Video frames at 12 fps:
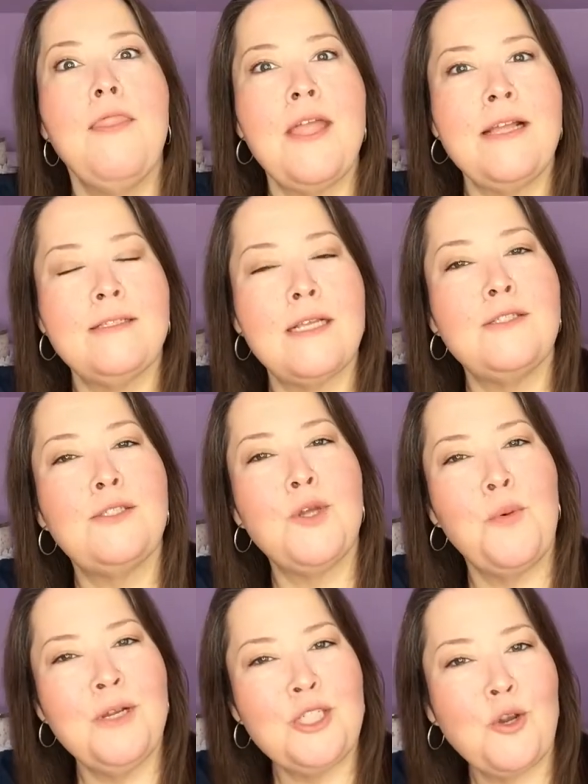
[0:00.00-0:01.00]
Thanks
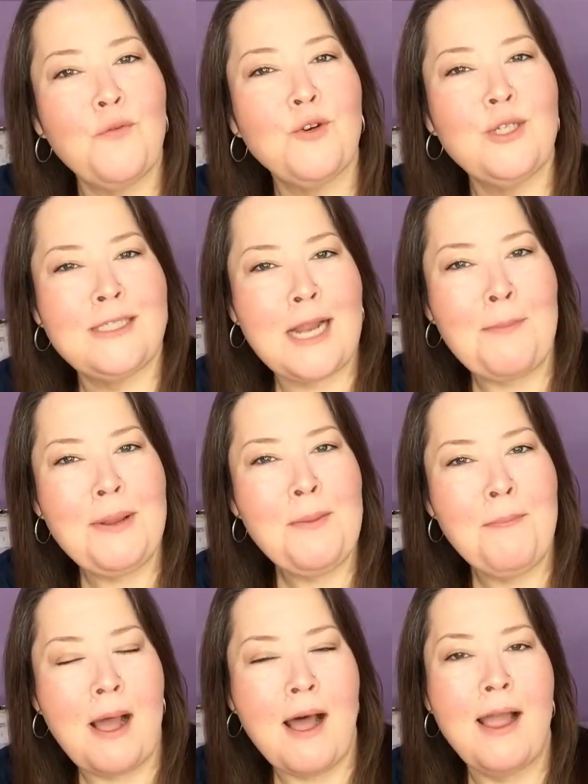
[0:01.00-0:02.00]
so much for
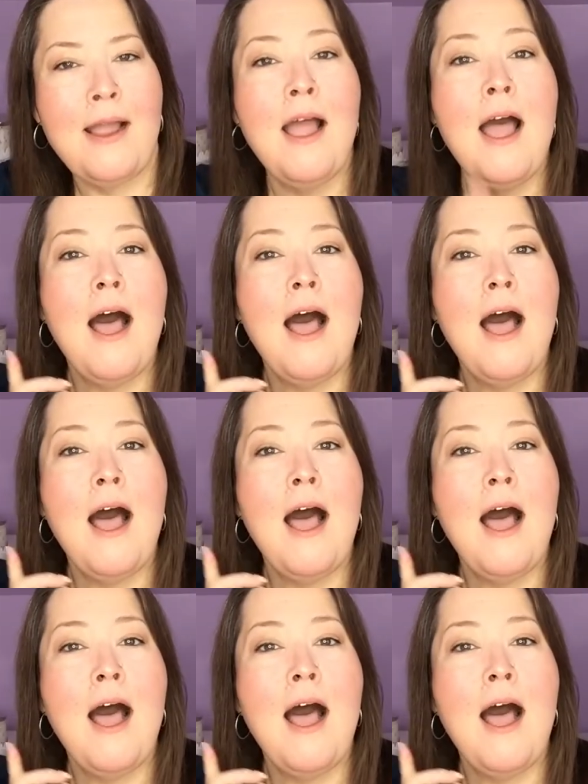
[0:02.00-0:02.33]
stopping by.